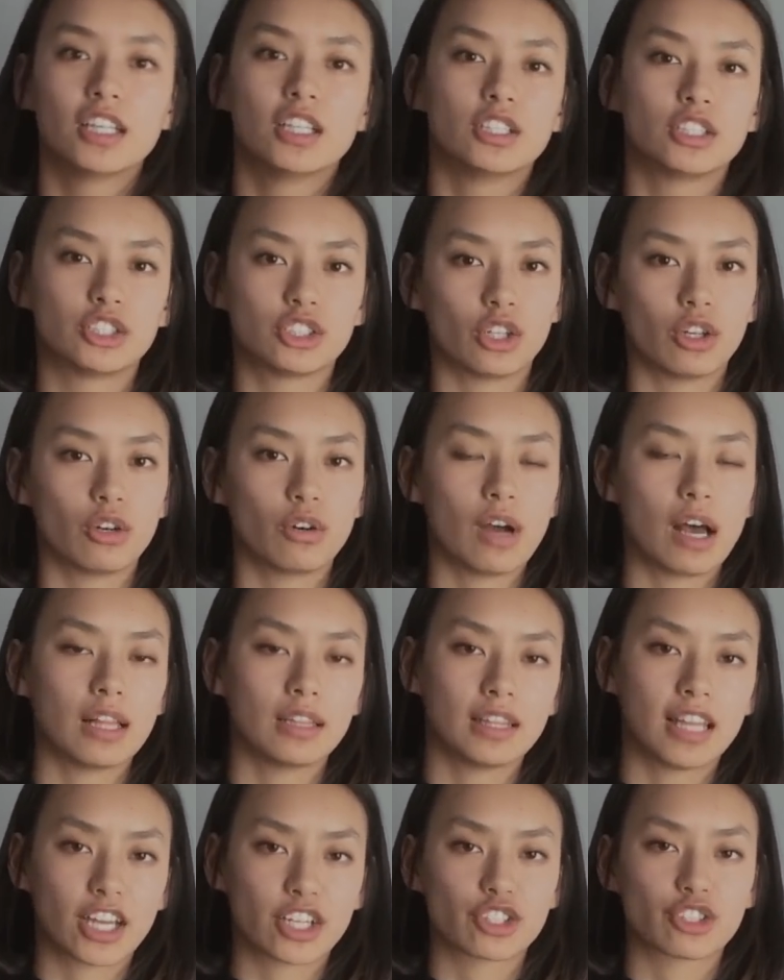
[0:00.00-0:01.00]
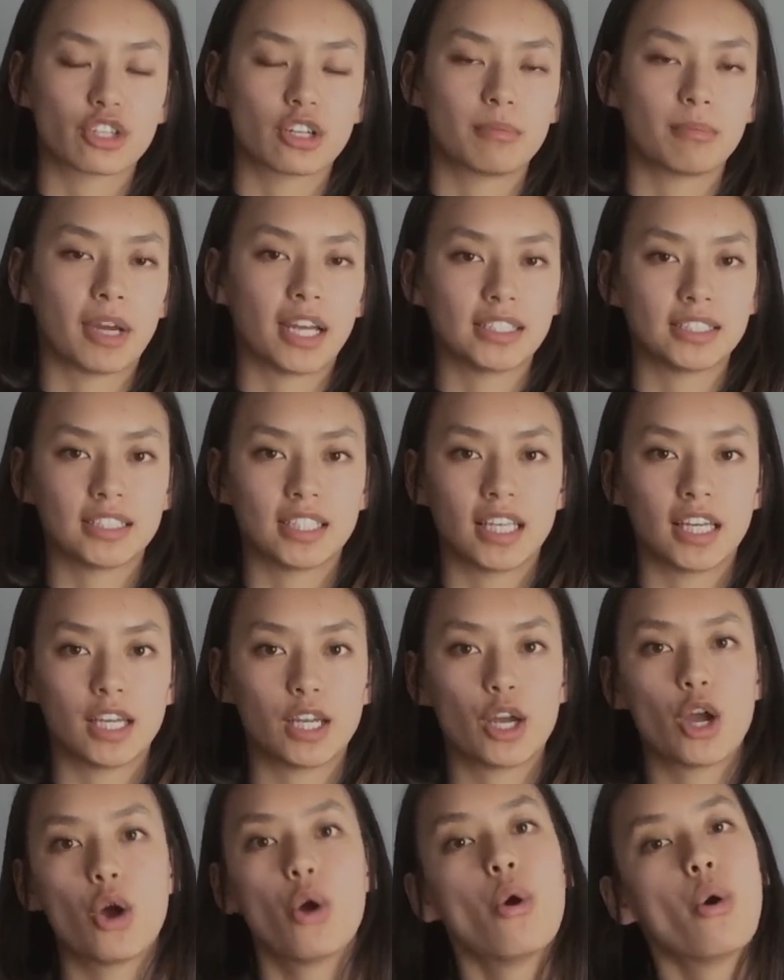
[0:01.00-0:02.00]
So a lecturer might
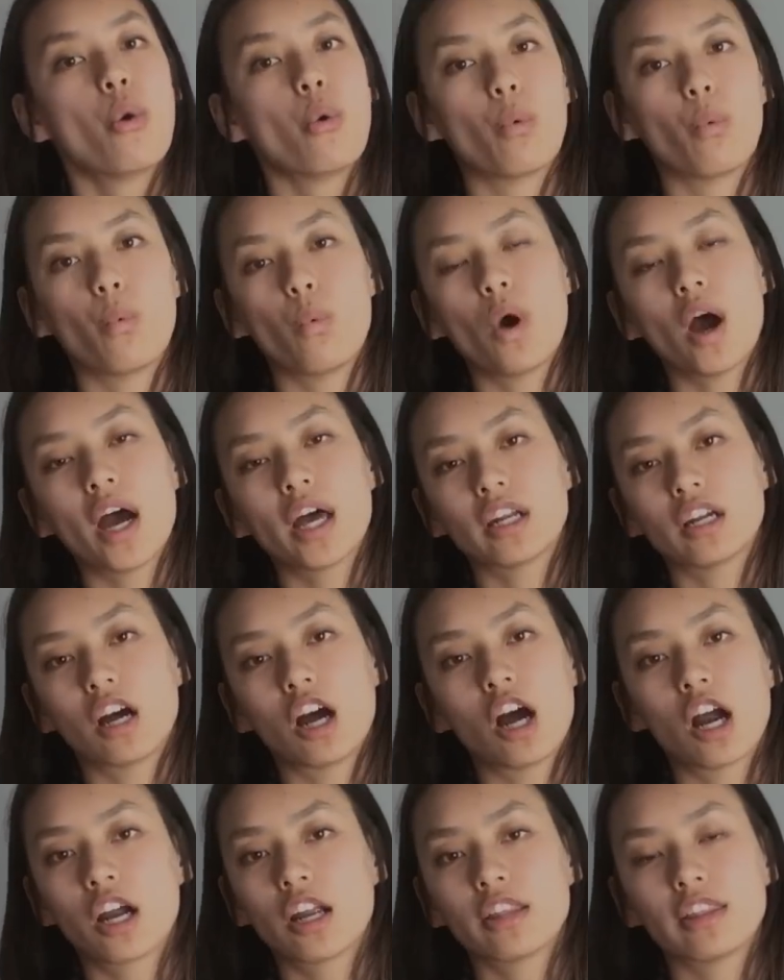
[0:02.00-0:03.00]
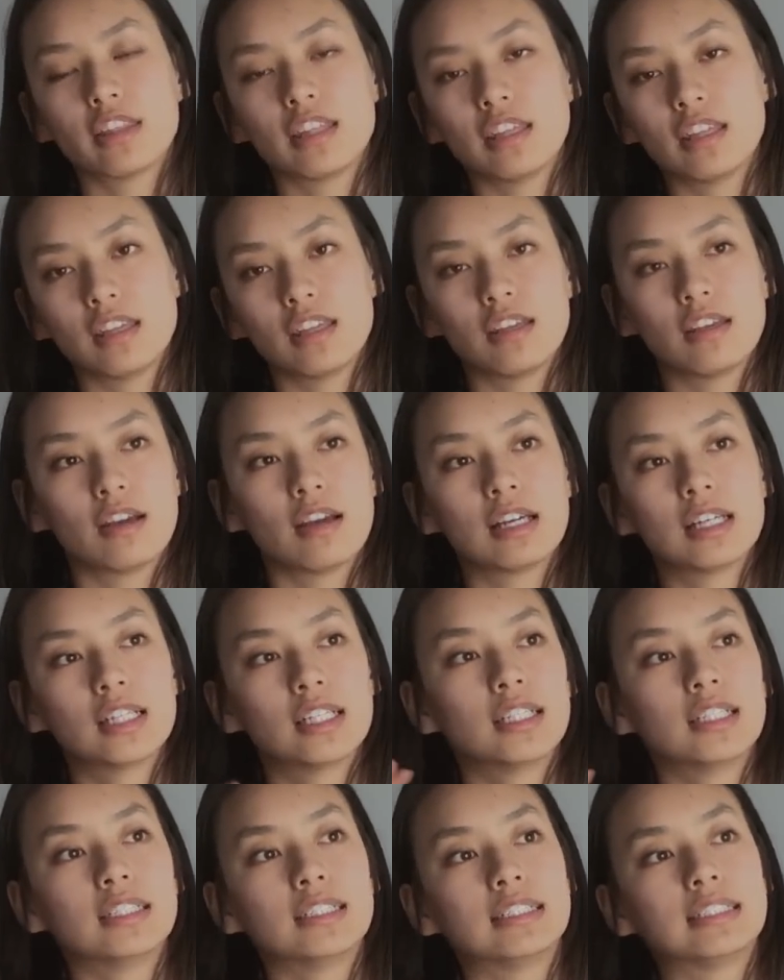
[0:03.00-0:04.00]
say, what are the
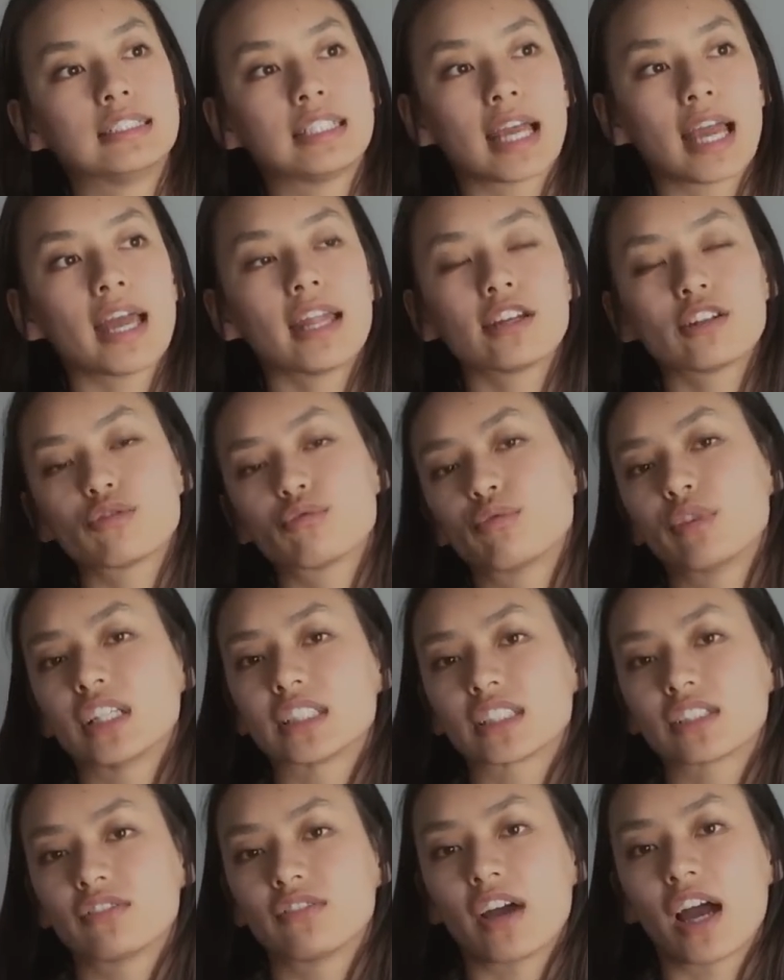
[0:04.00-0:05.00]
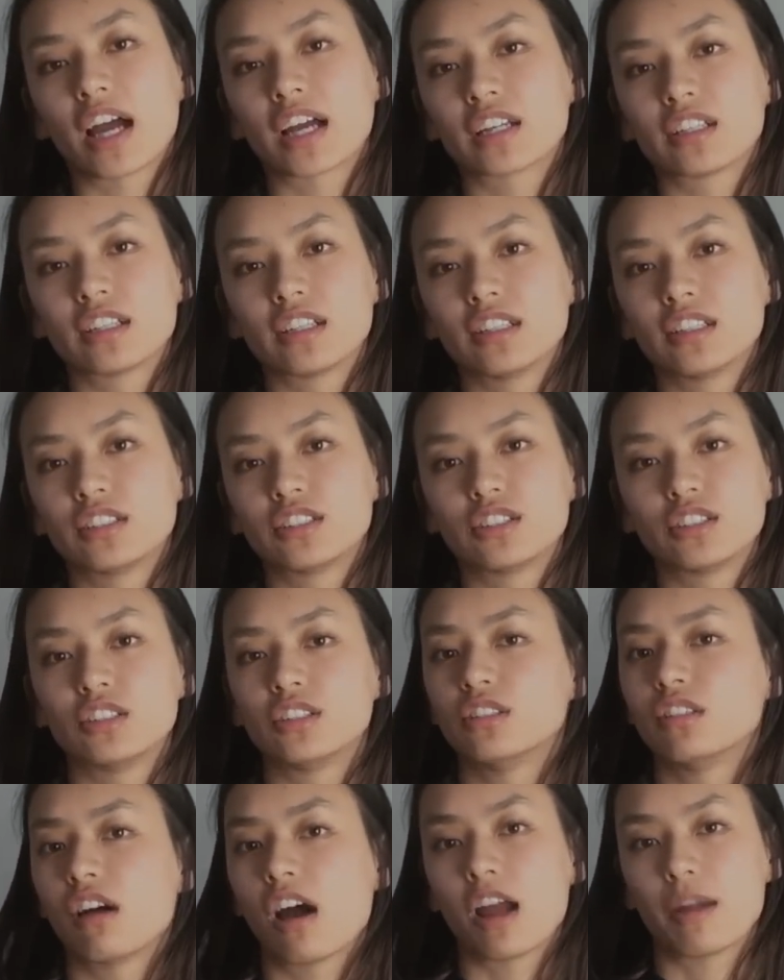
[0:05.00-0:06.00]
10 risk factors to
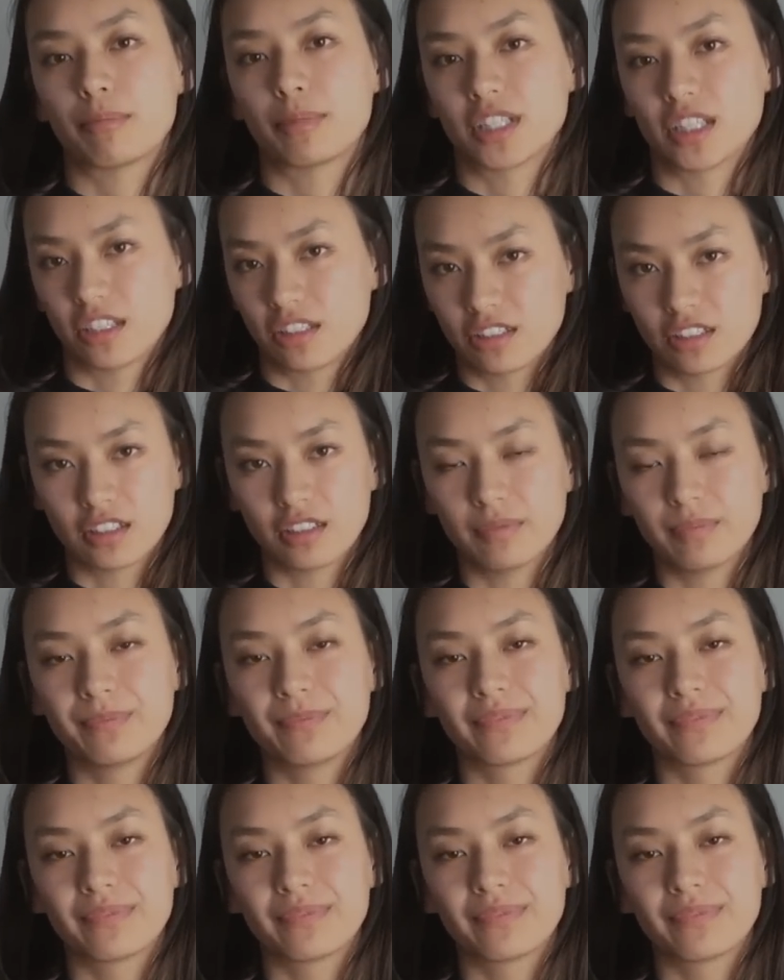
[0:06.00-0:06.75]
hypertension?